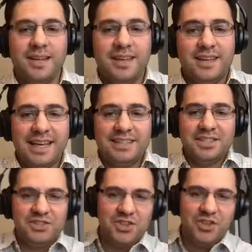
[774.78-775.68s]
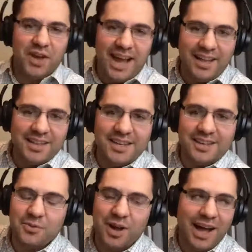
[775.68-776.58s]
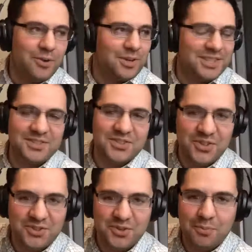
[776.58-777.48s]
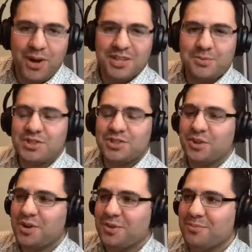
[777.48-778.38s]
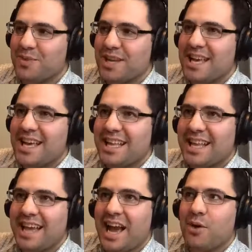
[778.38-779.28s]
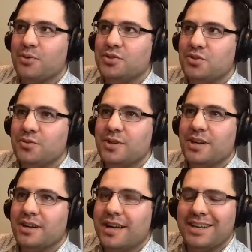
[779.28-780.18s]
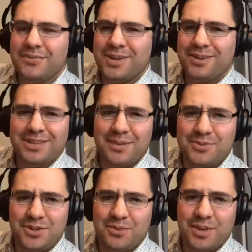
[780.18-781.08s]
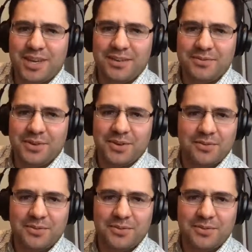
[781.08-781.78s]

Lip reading: That's interesting. How that? Well, I don't want this to turn into a Poshmark show, but I'm like, how would you? How do you figure out the MSRP if you